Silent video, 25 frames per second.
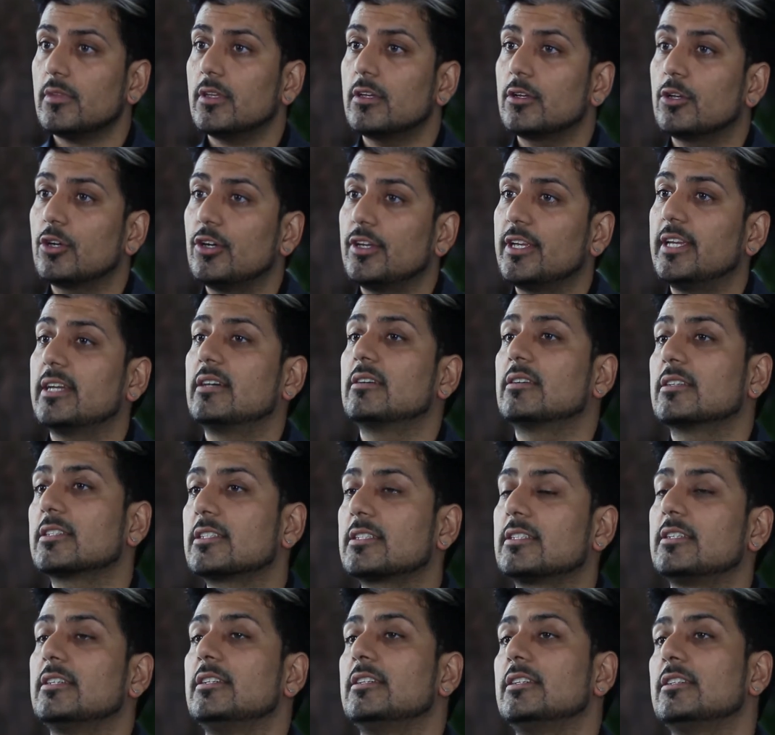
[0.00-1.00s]
got
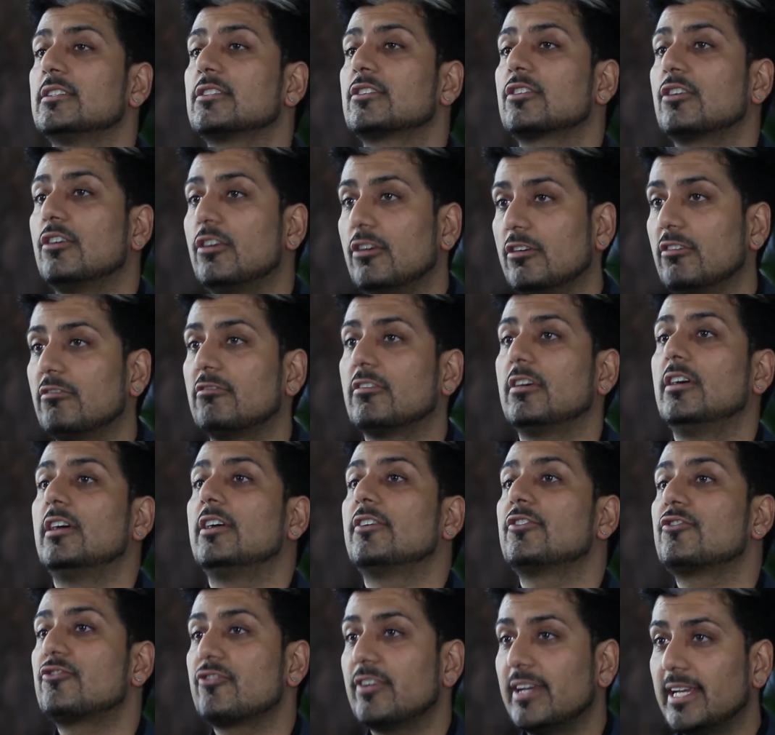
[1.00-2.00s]
youngsters,
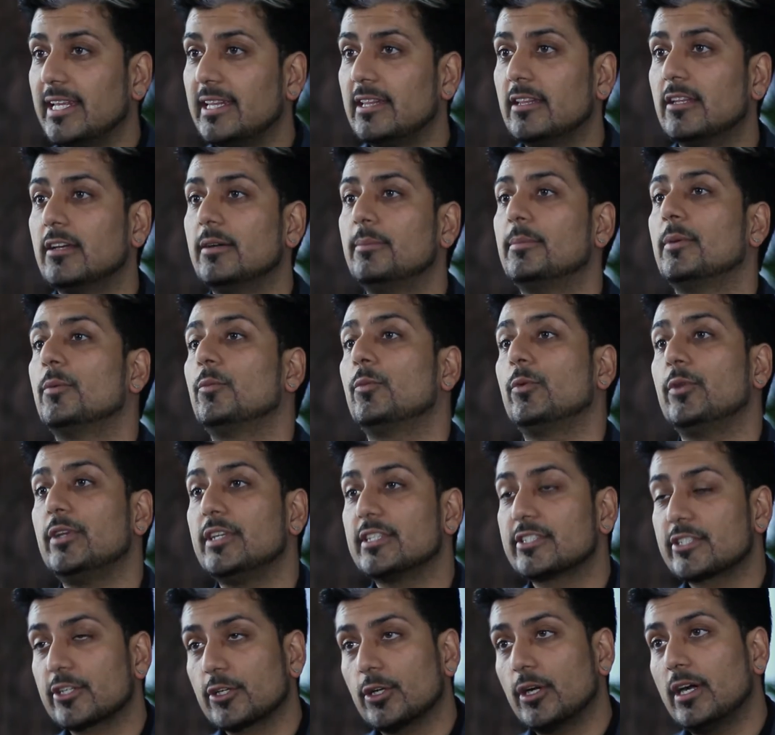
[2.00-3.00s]
choreographed, trained them, and we
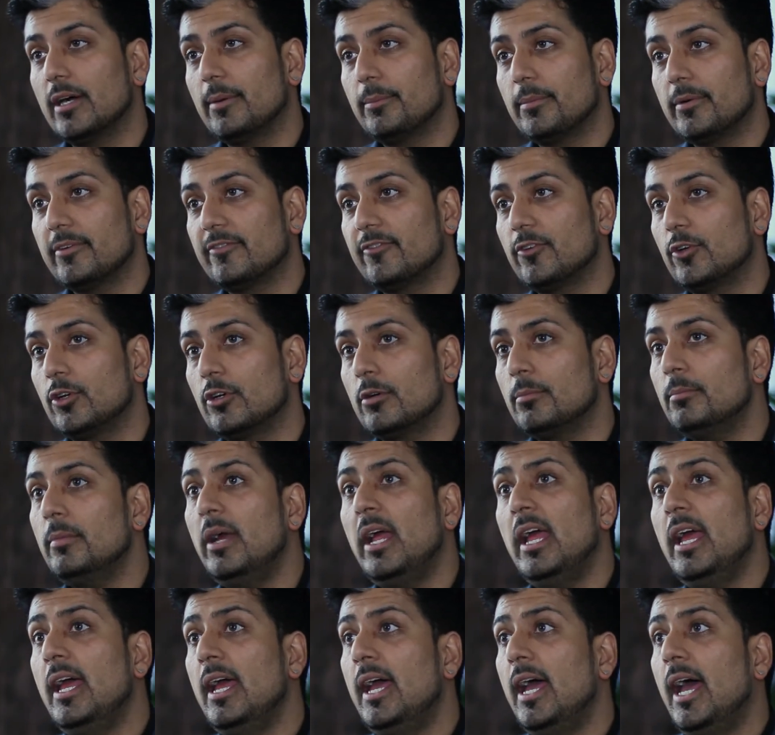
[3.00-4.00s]
used to go out and perform.
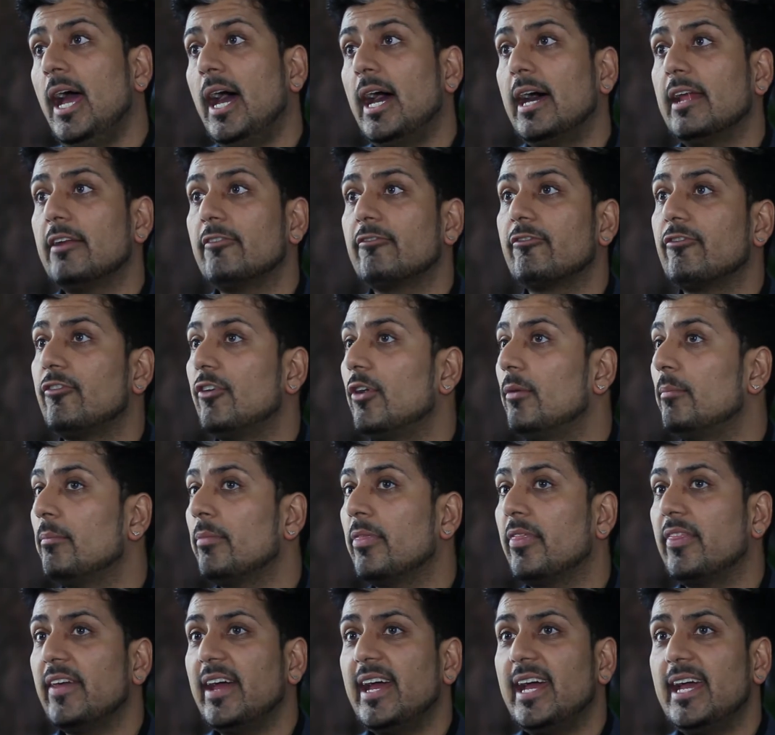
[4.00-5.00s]
And
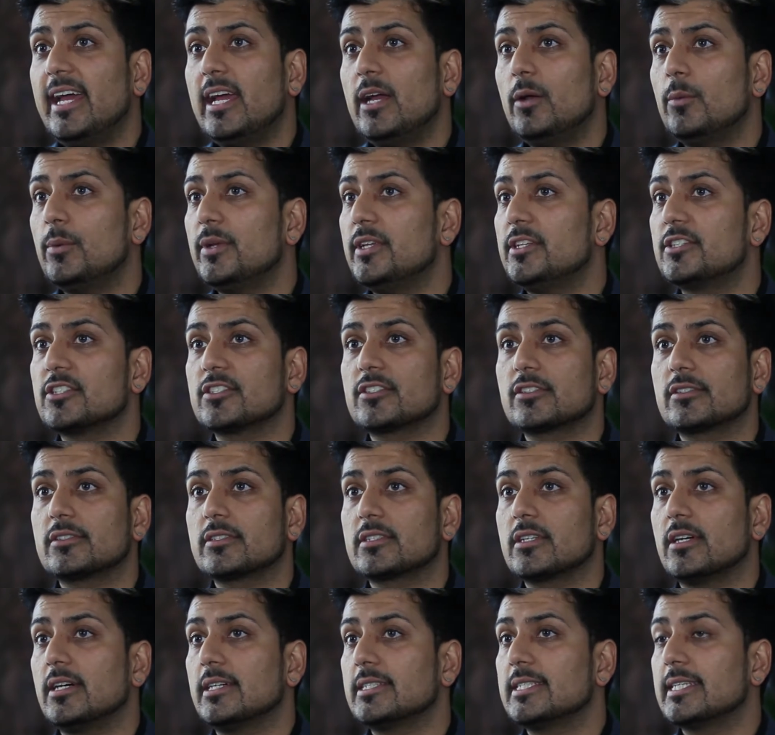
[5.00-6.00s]
from there we just
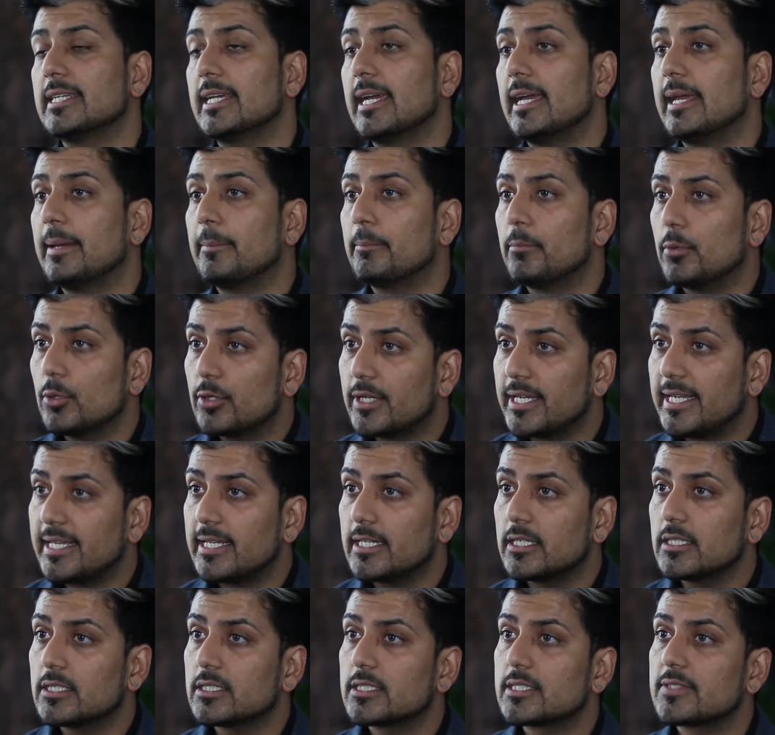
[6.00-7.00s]
started getting
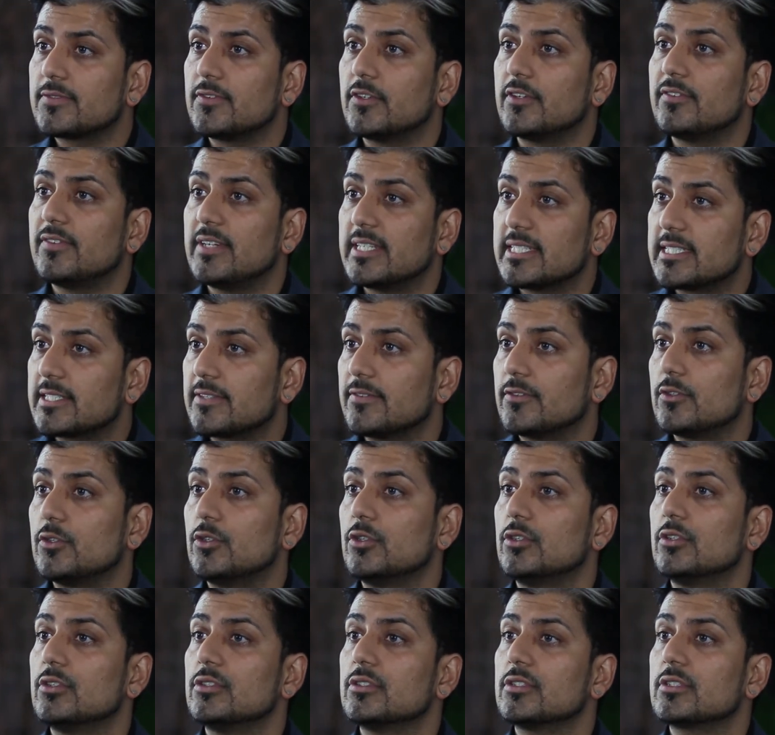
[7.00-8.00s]
bookings for
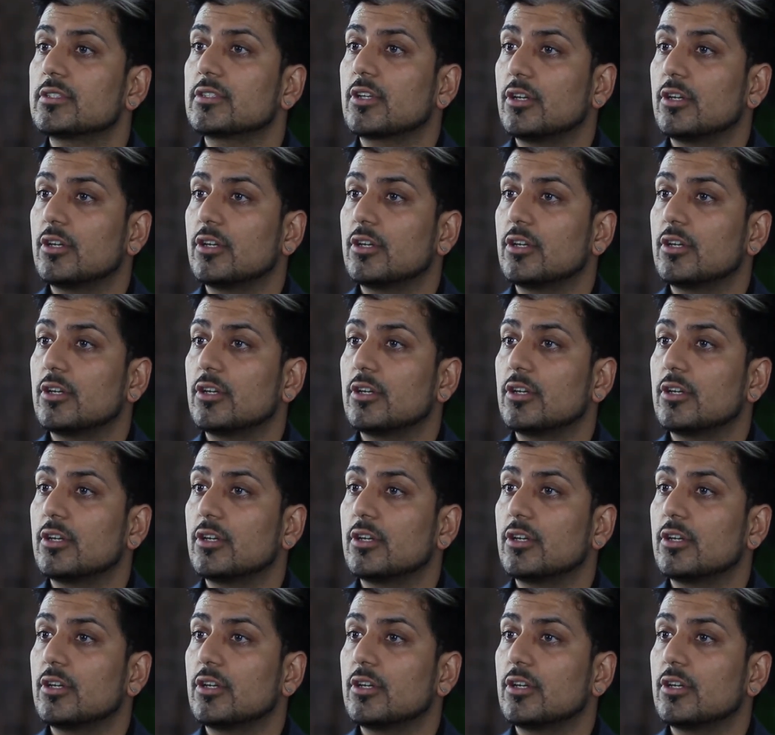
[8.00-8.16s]
festivals,